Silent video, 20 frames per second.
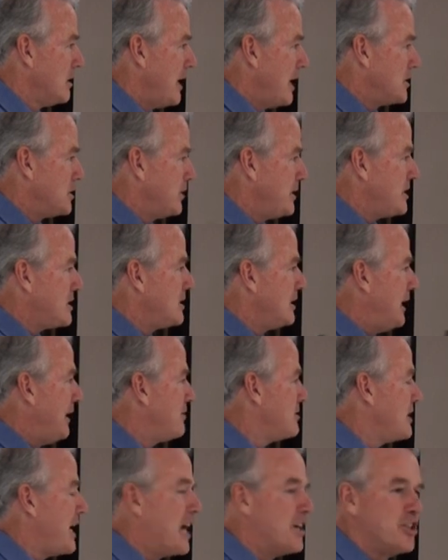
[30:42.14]
And so this
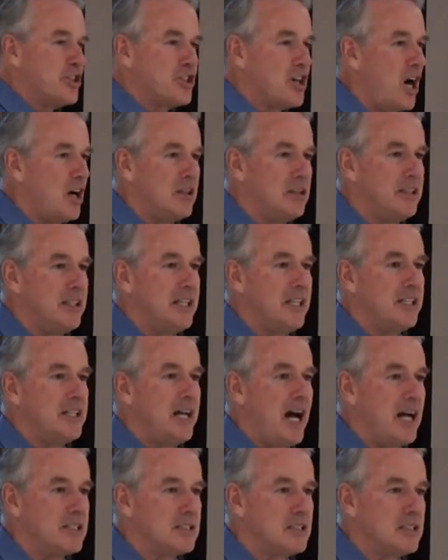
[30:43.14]
leaves Standard Chartered in the
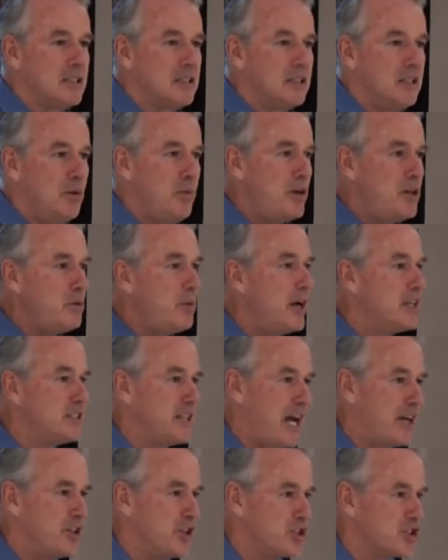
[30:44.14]
dust. No wonder why
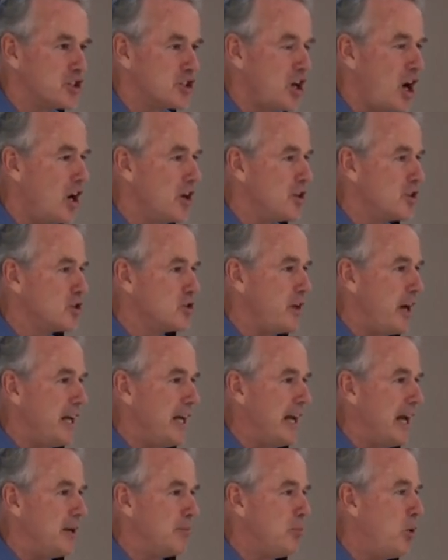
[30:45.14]
Standard Chartered is
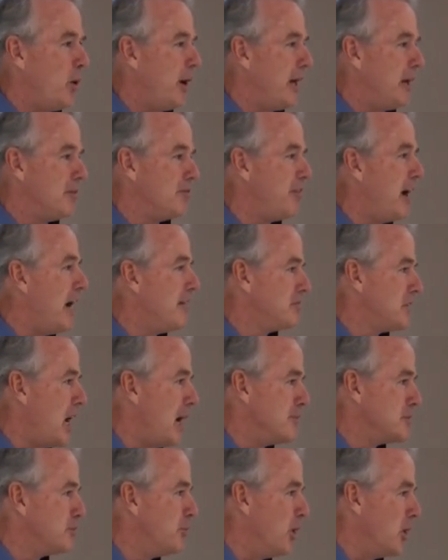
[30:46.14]
trading at 0.5
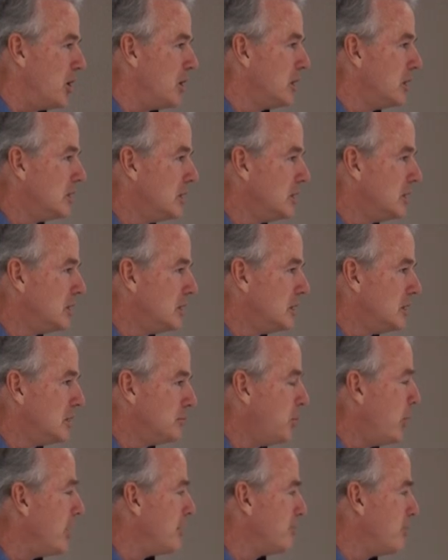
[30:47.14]
times book,
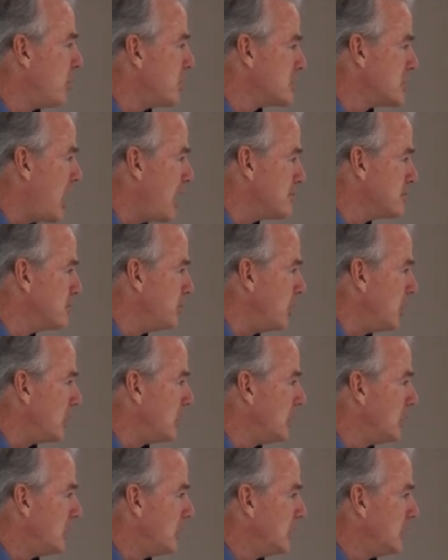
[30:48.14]
0.4 times book.
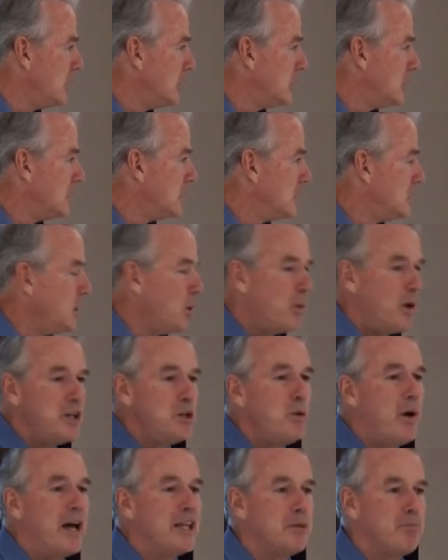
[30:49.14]
No
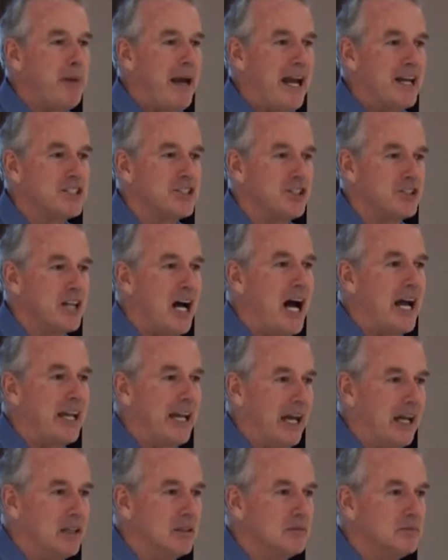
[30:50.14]
wonder why the banks are
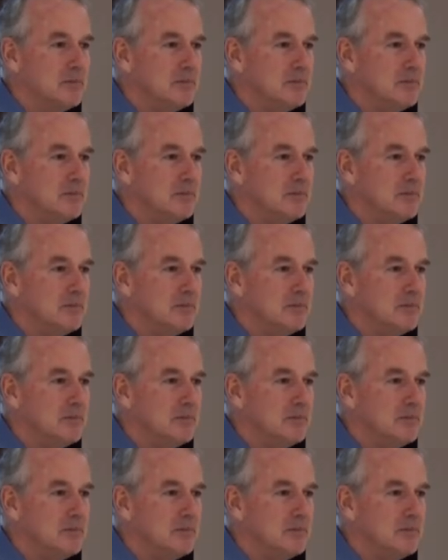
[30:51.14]
dying.